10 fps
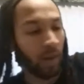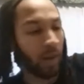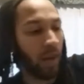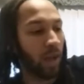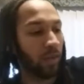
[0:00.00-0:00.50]

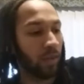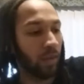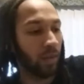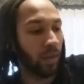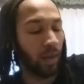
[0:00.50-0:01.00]
Now
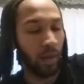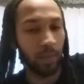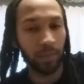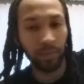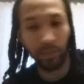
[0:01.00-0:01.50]
to
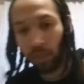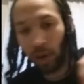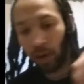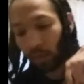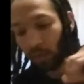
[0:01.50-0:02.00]
the
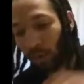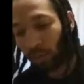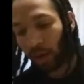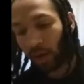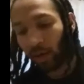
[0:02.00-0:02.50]
product of
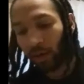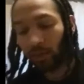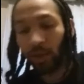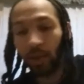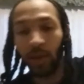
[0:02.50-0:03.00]
all
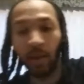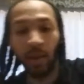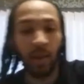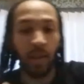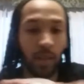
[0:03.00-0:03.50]
products,
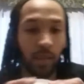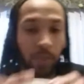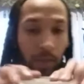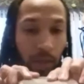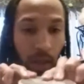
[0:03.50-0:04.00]

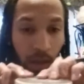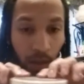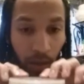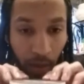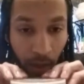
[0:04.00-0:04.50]
this baby
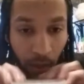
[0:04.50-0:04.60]
here.